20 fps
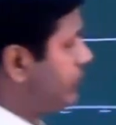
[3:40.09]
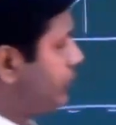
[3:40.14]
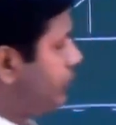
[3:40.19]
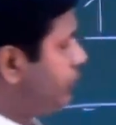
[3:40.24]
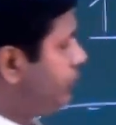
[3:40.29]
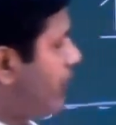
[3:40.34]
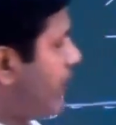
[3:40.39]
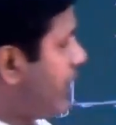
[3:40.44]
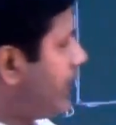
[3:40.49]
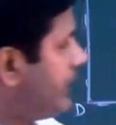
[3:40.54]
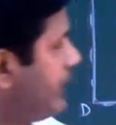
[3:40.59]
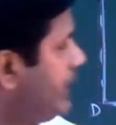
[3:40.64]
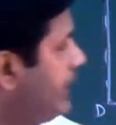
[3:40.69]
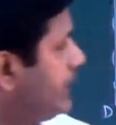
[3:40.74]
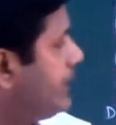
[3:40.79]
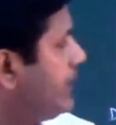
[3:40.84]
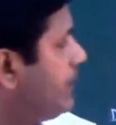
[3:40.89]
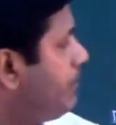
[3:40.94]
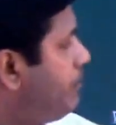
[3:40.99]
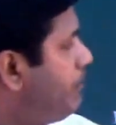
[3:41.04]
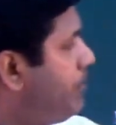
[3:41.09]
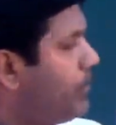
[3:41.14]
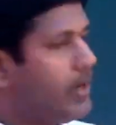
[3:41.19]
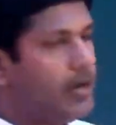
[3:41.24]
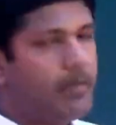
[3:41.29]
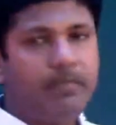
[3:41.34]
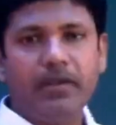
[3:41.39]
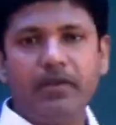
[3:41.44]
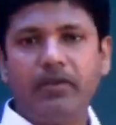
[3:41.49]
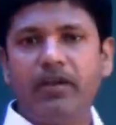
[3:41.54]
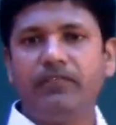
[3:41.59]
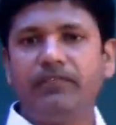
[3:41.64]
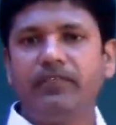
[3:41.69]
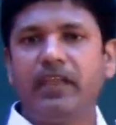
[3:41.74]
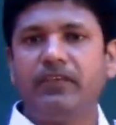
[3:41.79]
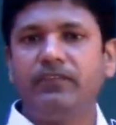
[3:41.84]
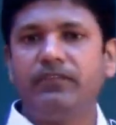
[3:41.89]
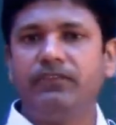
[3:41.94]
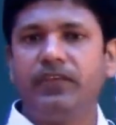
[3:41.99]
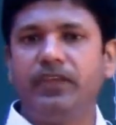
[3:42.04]
to find the perimeter of
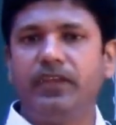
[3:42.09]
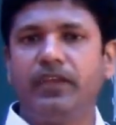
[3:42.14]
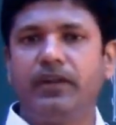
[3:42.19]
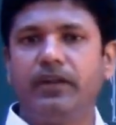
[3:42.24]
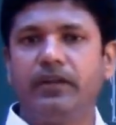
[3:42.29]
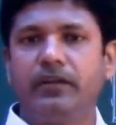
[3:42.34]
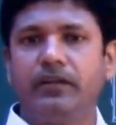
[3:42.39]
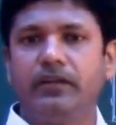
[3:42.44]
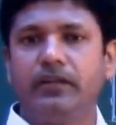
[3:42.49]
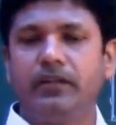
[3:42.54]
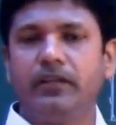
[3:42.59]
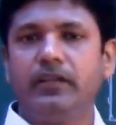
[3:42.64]
that figure.